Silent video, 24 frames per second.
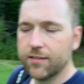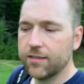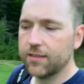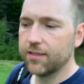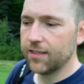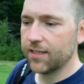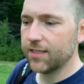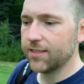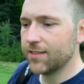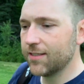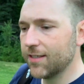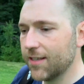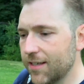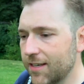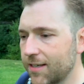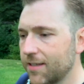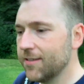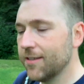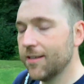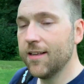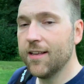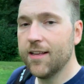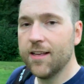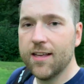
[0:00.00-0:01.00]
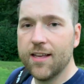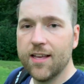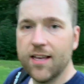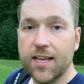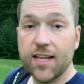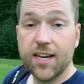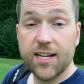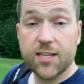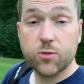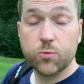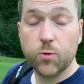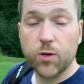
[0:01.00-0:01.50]
It
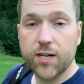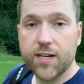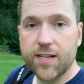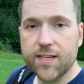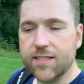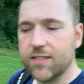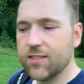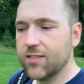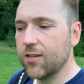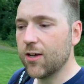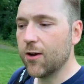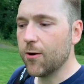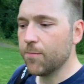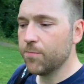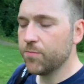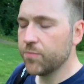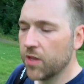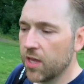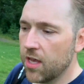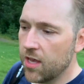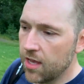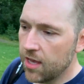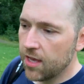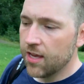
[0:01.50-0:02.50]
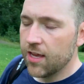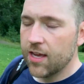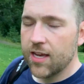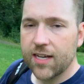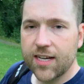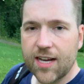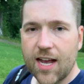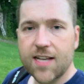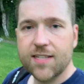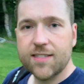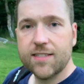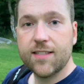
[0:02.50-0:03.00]
is what it is. So
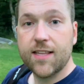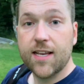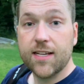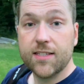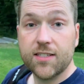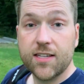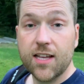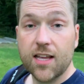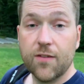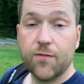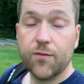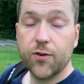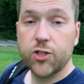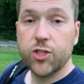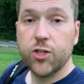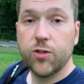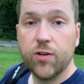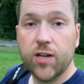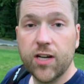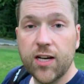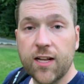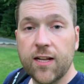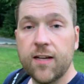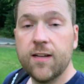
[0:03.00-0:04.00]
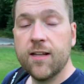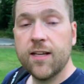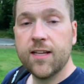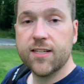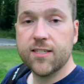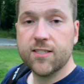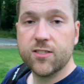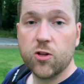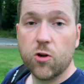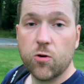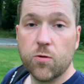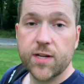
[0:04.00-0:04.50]
guys, thanks again for tuning in.
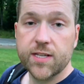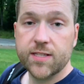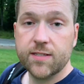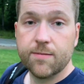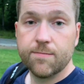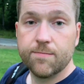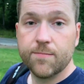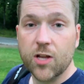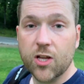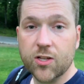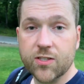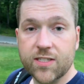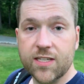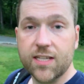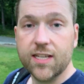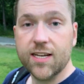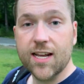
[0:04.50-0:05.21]
As always, I'll see you